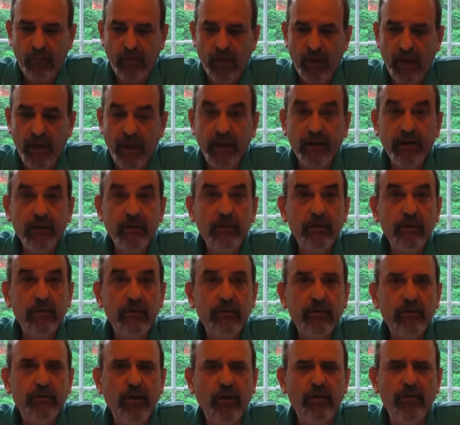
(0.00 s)
And
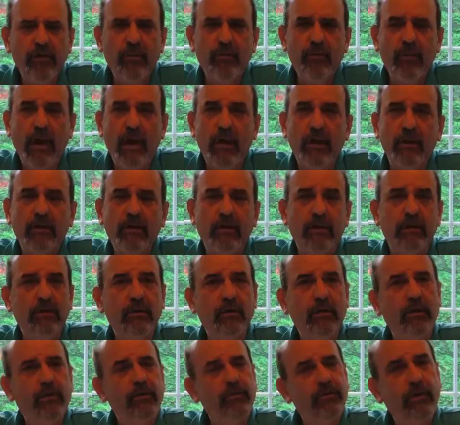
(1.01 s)
so the monk
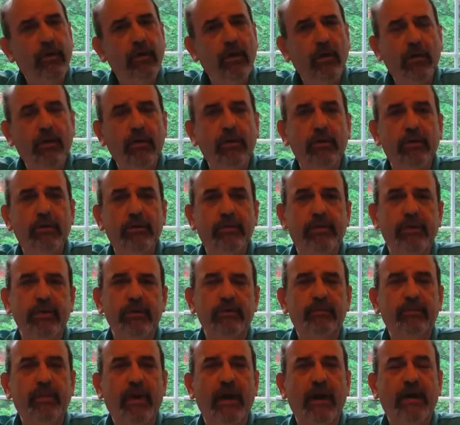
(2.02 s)
overheard these
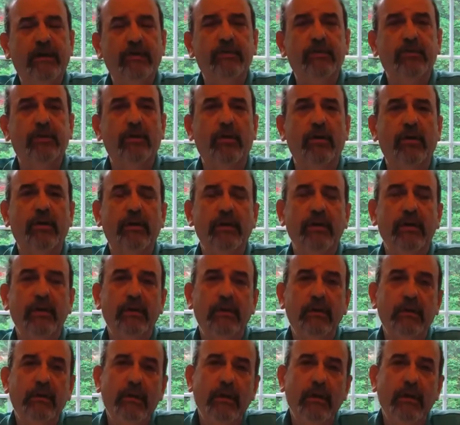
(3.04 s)
pots talking,